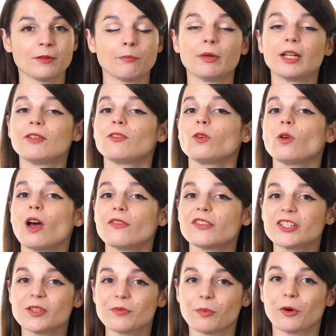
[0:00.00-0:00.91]
But if you
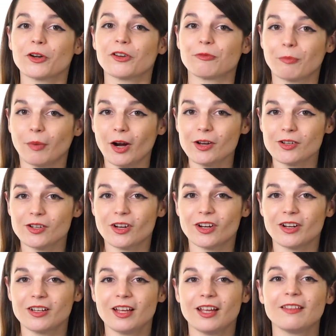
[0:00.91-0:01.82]
have a supportive
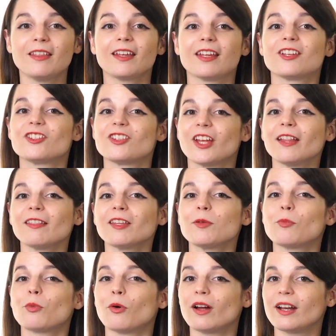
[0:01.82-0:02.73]
partner, they can
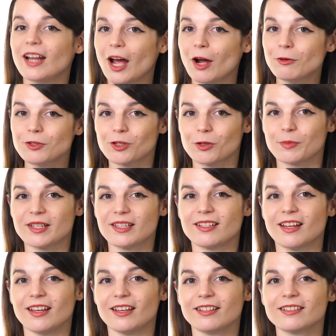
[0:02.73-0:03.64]
gently point out your
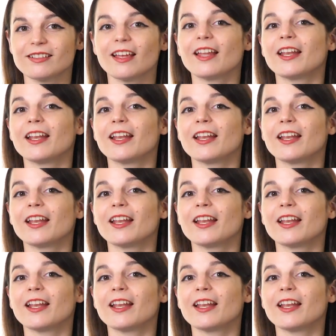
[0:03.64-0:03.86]
mistakes